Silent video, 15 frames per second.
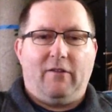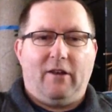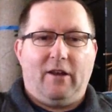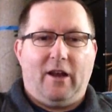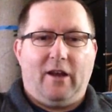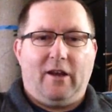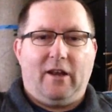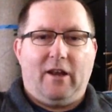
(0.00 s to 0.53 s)
to
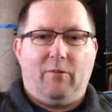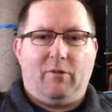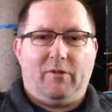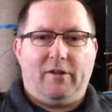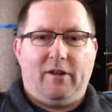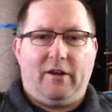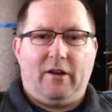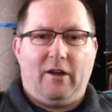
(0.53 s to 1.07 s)

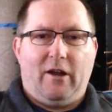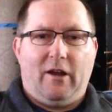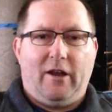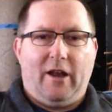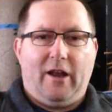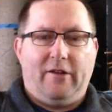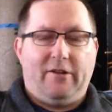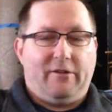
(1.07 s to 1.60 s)
98% gone
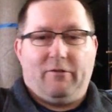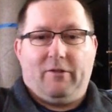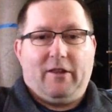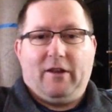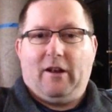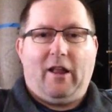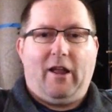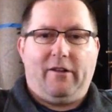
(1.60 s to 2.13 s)
now just
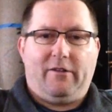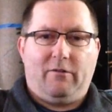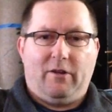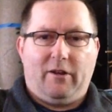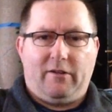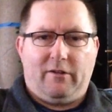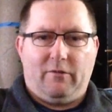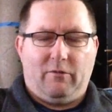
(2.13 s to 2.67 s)
within the last
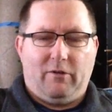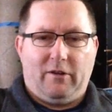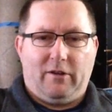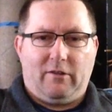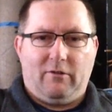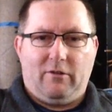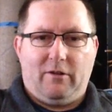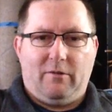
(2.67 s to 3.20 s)
week. So I'm really
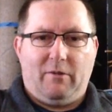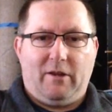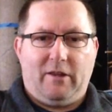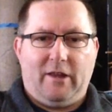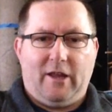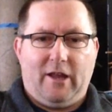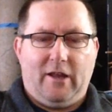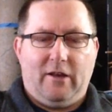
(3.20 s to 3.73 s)
thrilled about
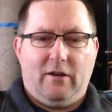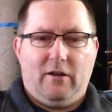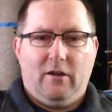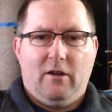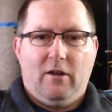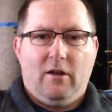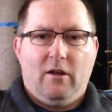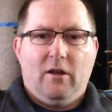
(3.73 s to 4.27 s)
that.
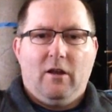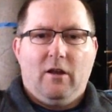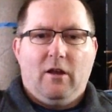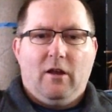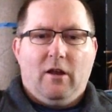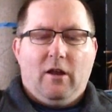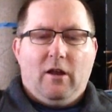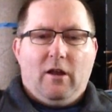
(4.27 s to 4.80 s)

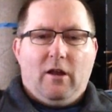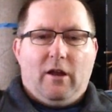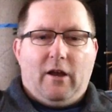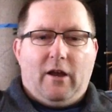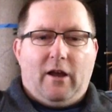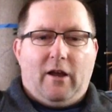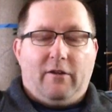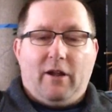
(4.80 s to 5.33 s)

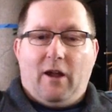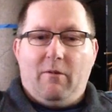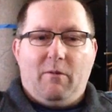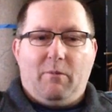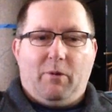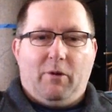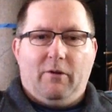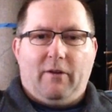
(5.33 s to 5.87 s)
So I'm
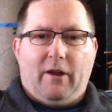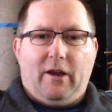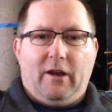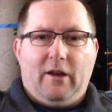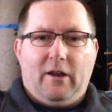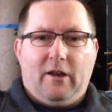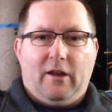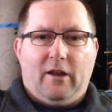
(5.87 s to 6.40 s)
improving.
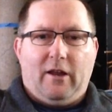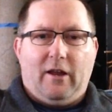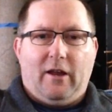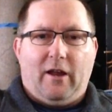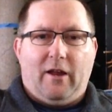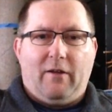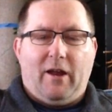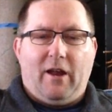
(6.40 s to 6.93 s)

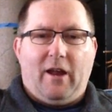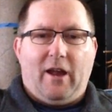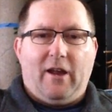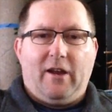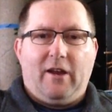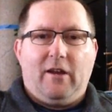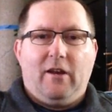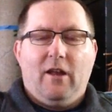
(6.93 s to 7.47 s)

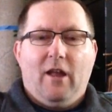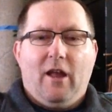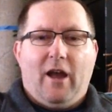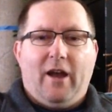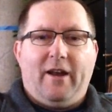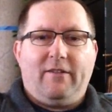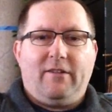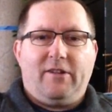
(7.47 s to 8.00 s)
I'd
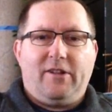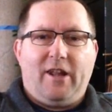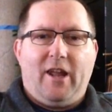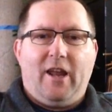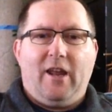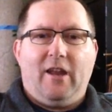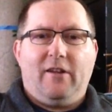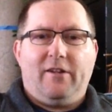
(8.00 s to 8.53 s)
have to
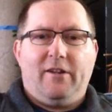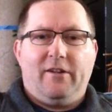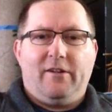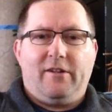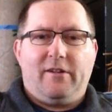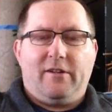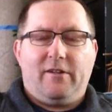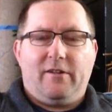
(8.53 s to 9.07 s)
say
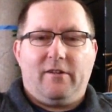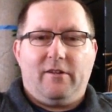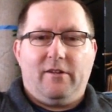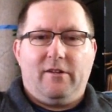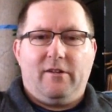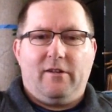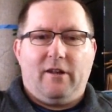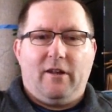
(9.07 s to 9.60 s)
since
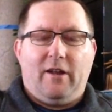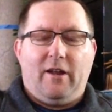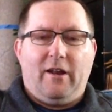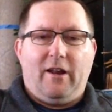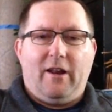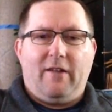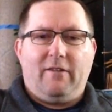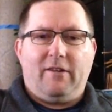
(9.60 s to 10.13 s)

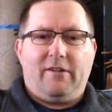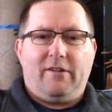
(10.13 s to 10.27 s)
I